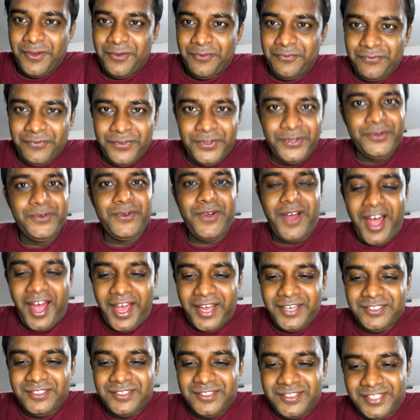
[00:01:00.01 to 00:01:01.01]
view
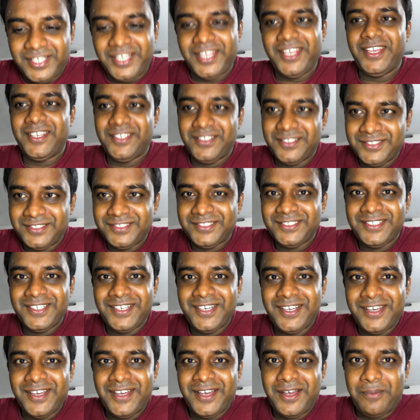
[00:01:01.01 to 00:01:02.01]
and see
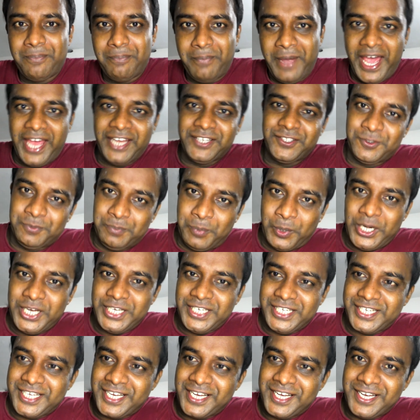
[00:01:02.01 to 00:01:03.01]
man's
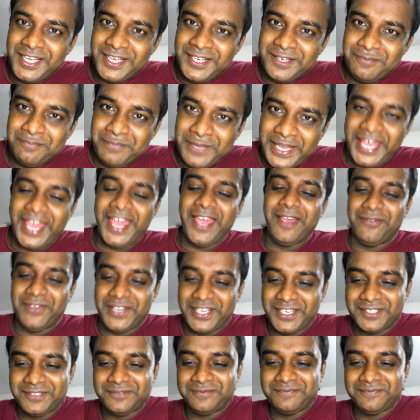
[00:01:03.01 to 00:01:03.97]
political behavior.